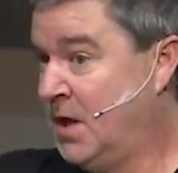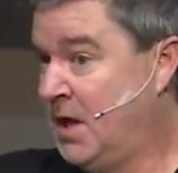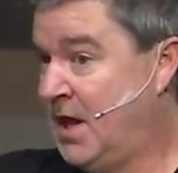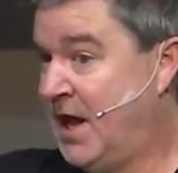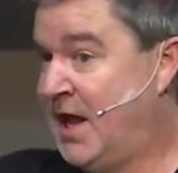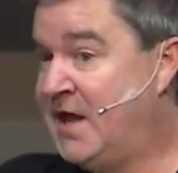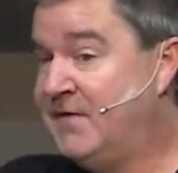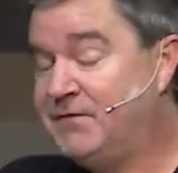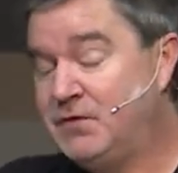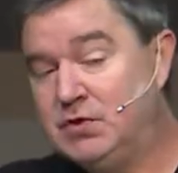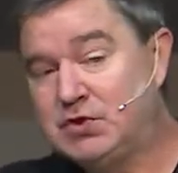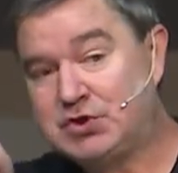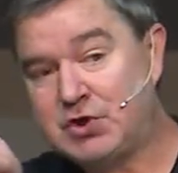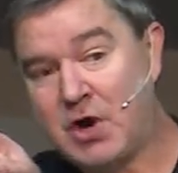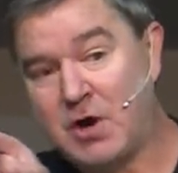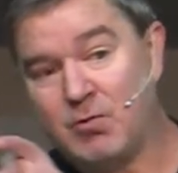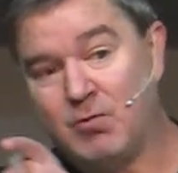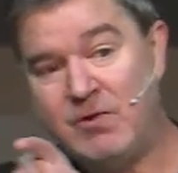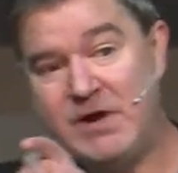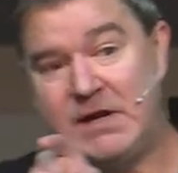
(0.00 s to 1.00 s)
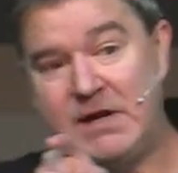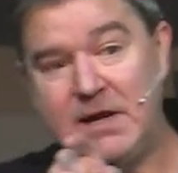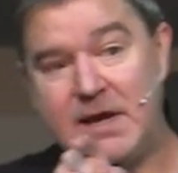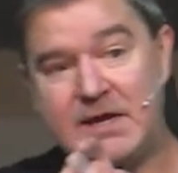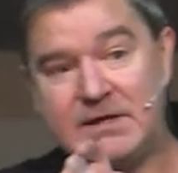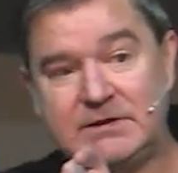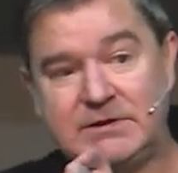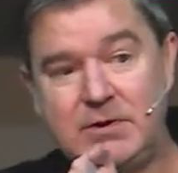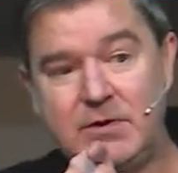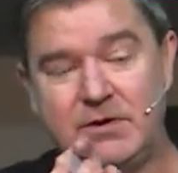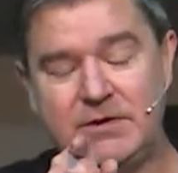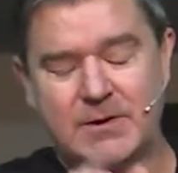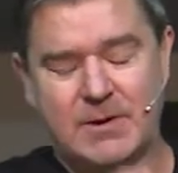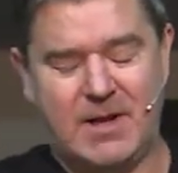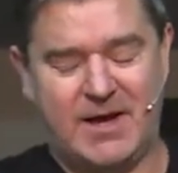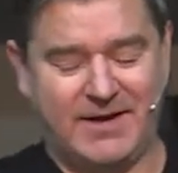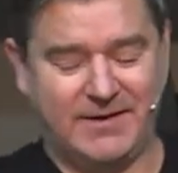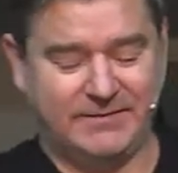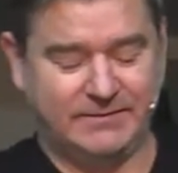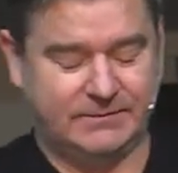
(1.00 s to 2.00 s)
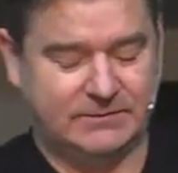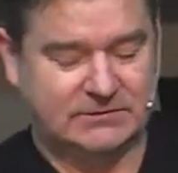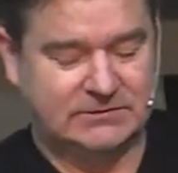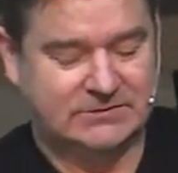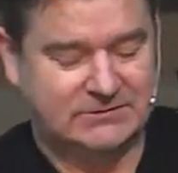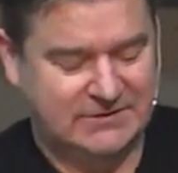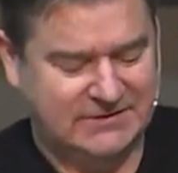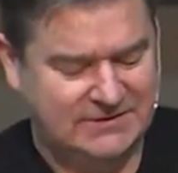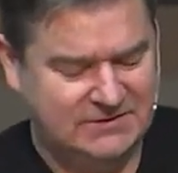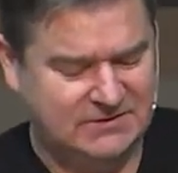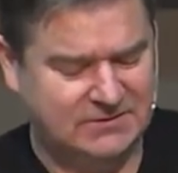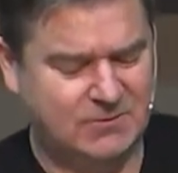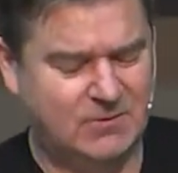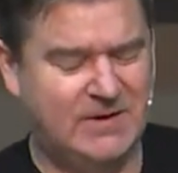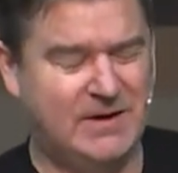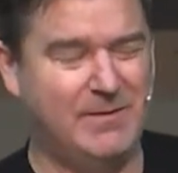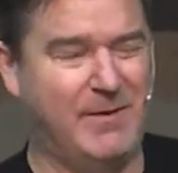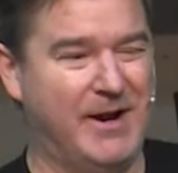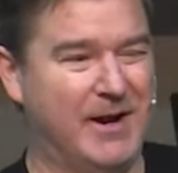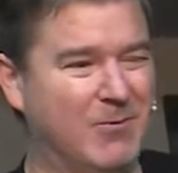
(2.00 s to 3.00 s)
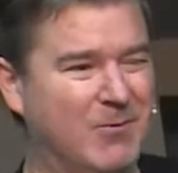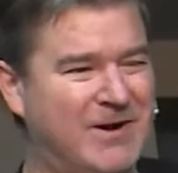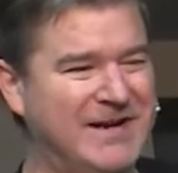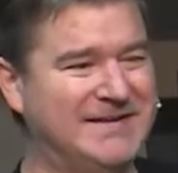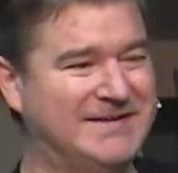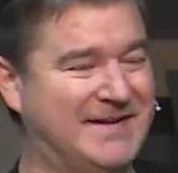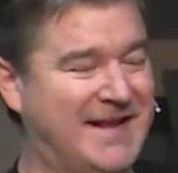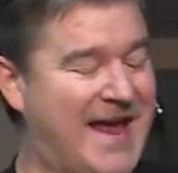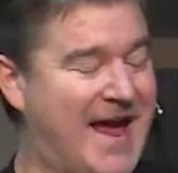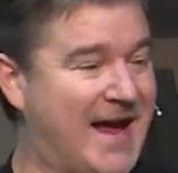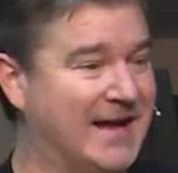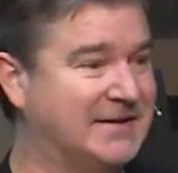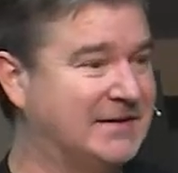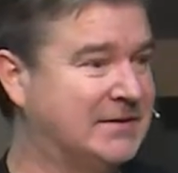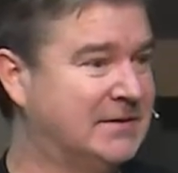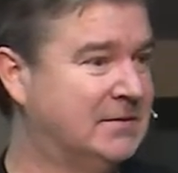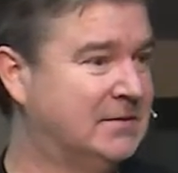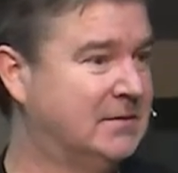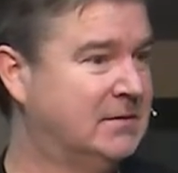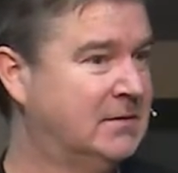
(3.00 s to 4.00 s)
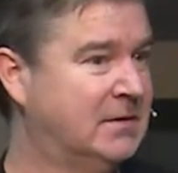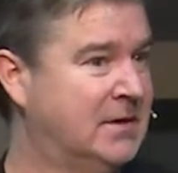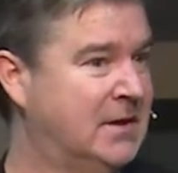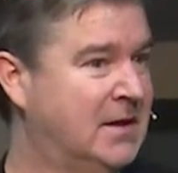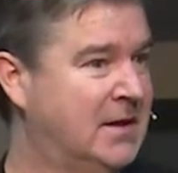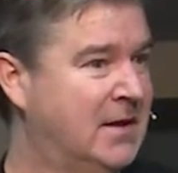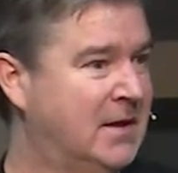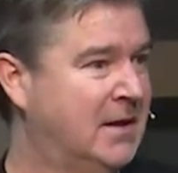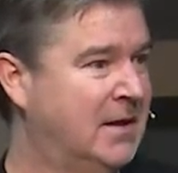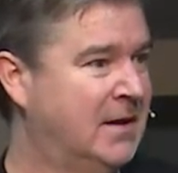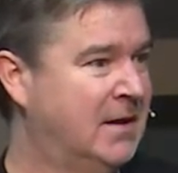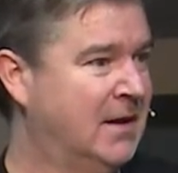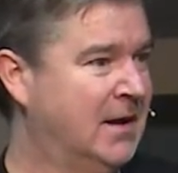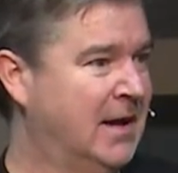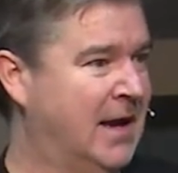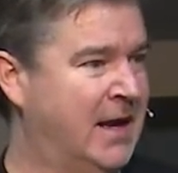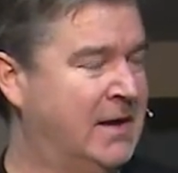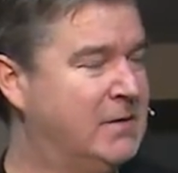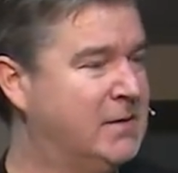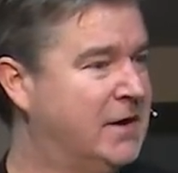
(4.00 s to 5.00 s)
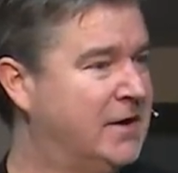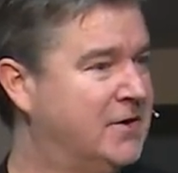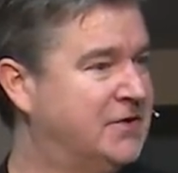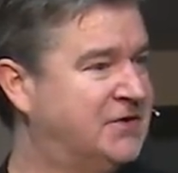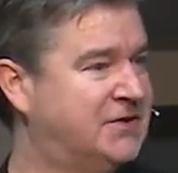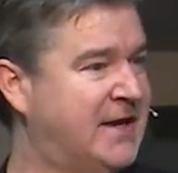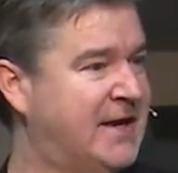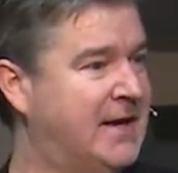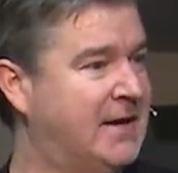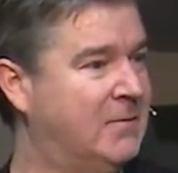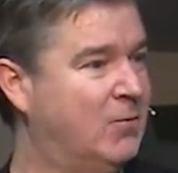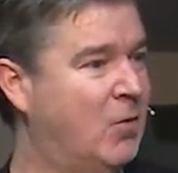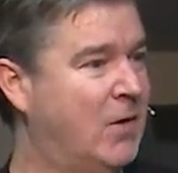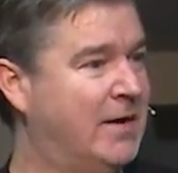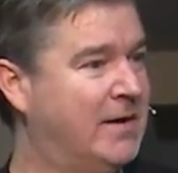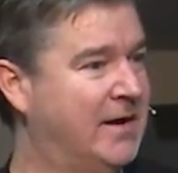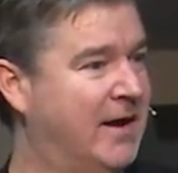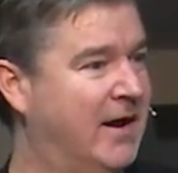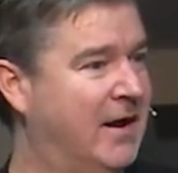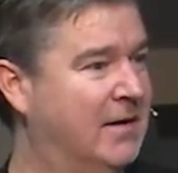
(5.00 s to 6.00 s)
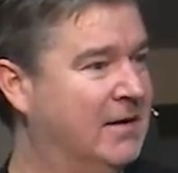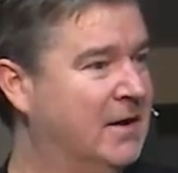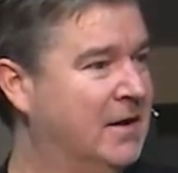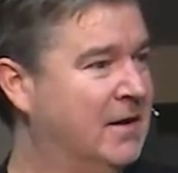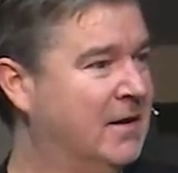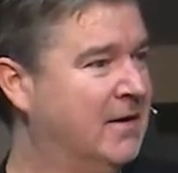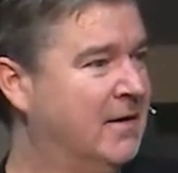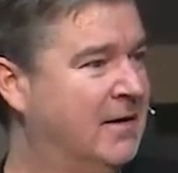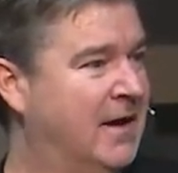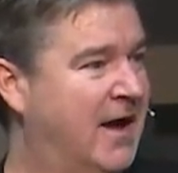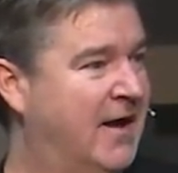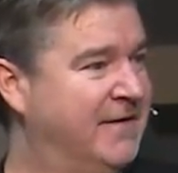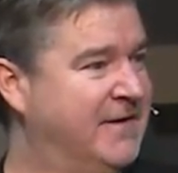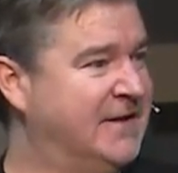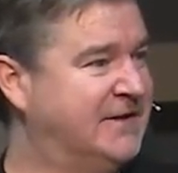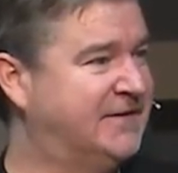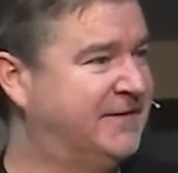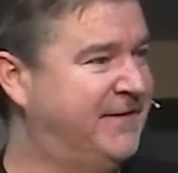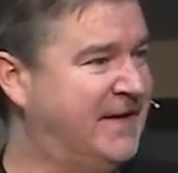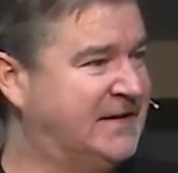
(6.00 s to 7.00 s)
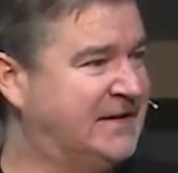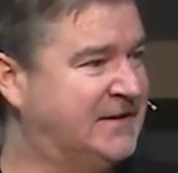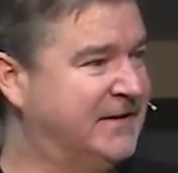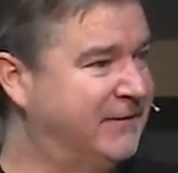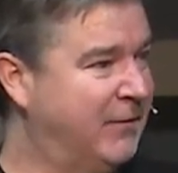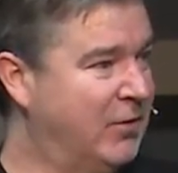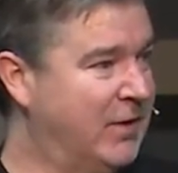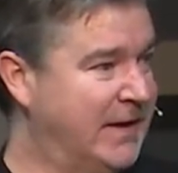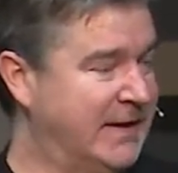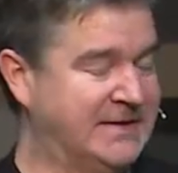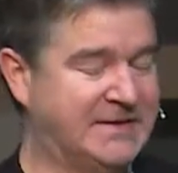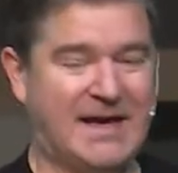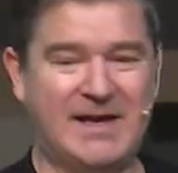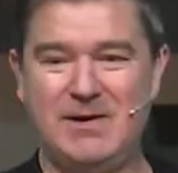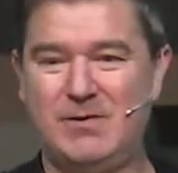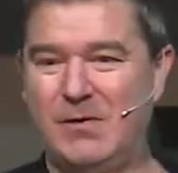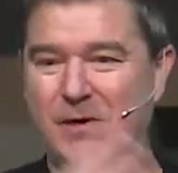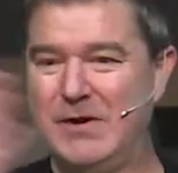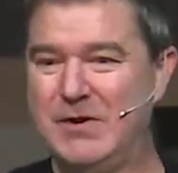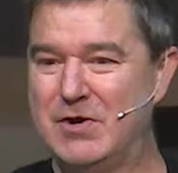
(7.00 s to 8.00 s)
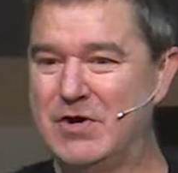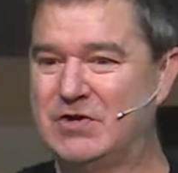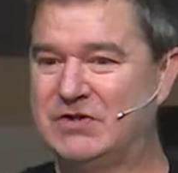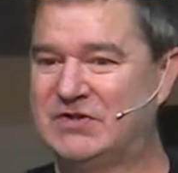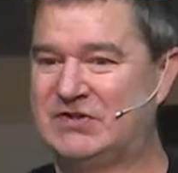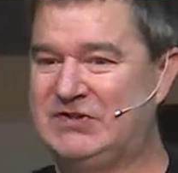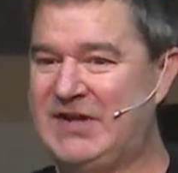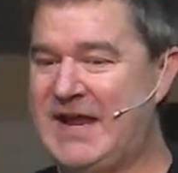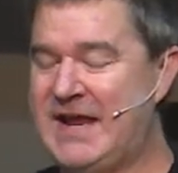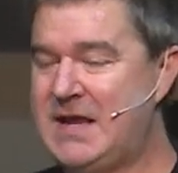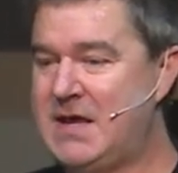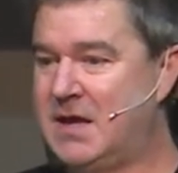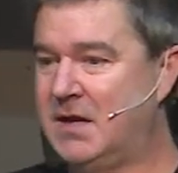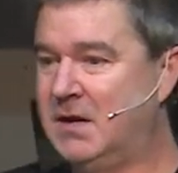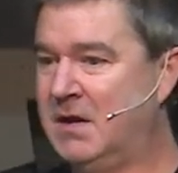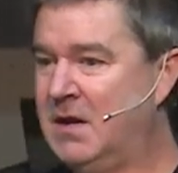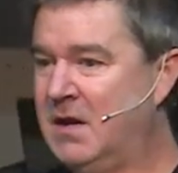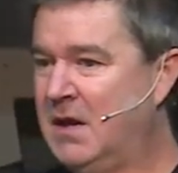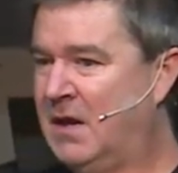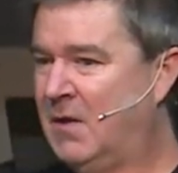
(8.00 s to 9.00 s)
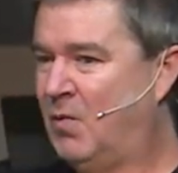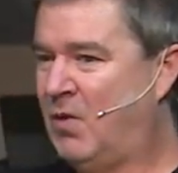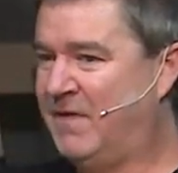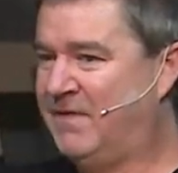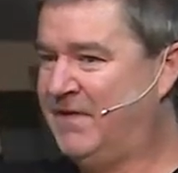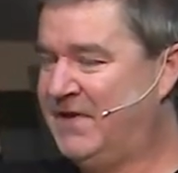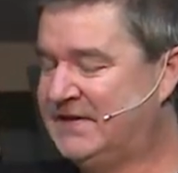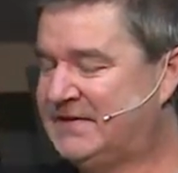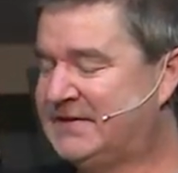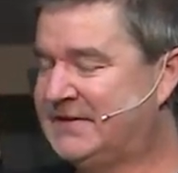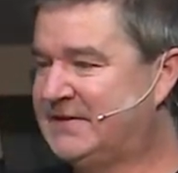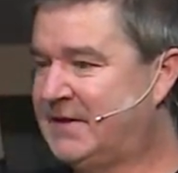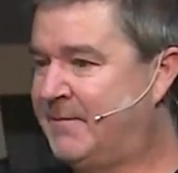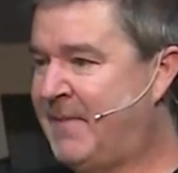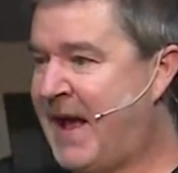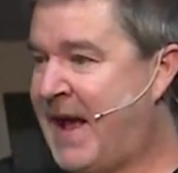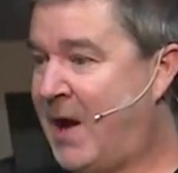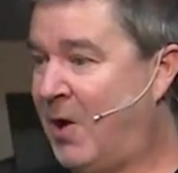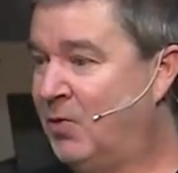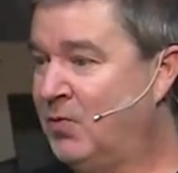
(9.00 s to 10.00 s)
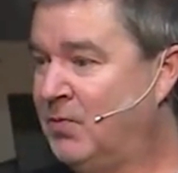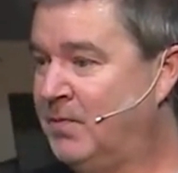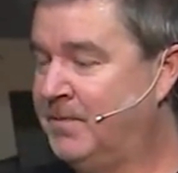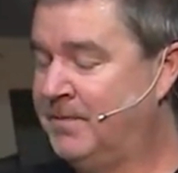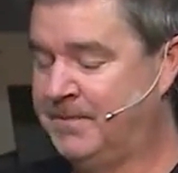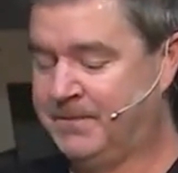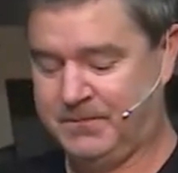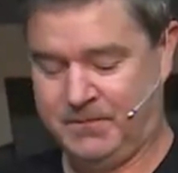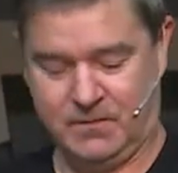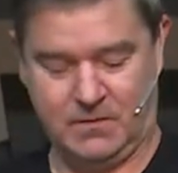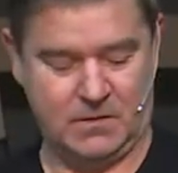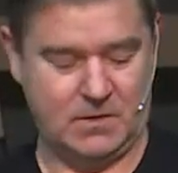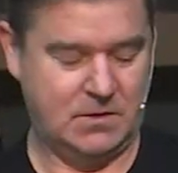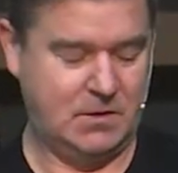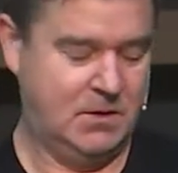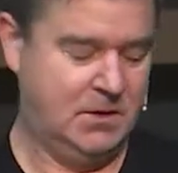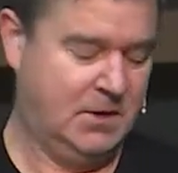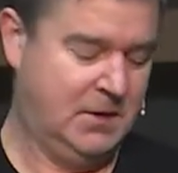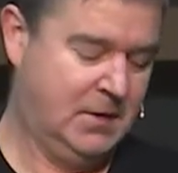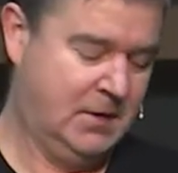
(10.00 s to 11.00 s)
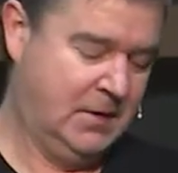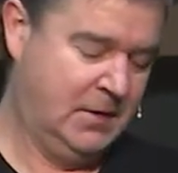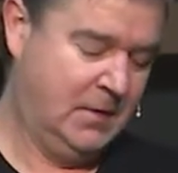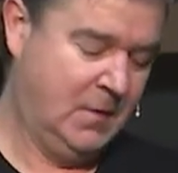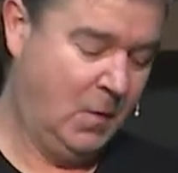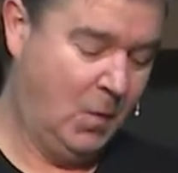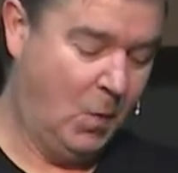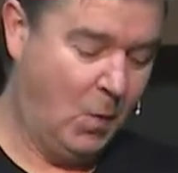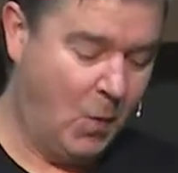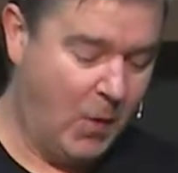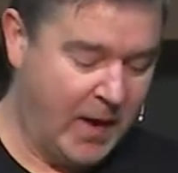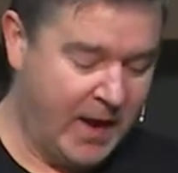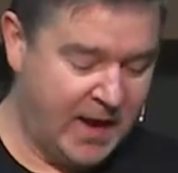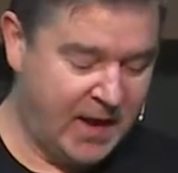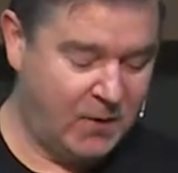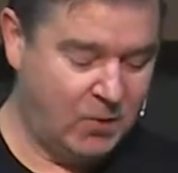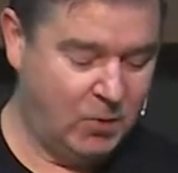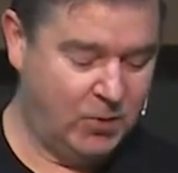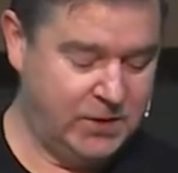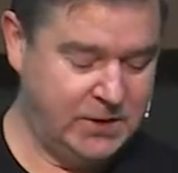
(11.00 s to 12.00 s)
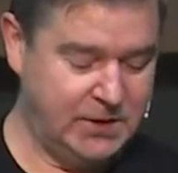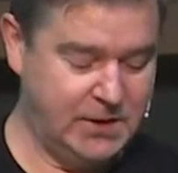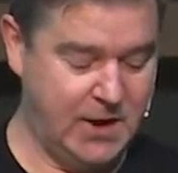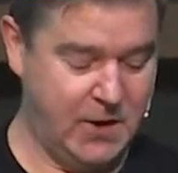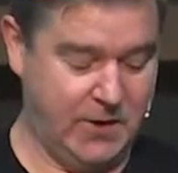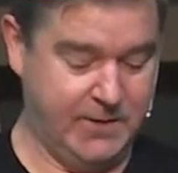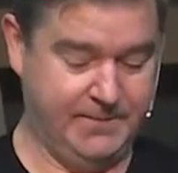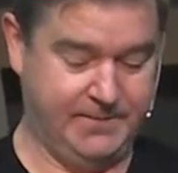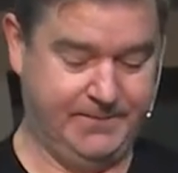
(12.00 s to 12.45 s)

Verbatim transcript: if you start reading into it and you're like, eh, wait a minute, what is that? I don't understand what uh, this festival is. I don't understand what this is about. Well, wouldn't you know it?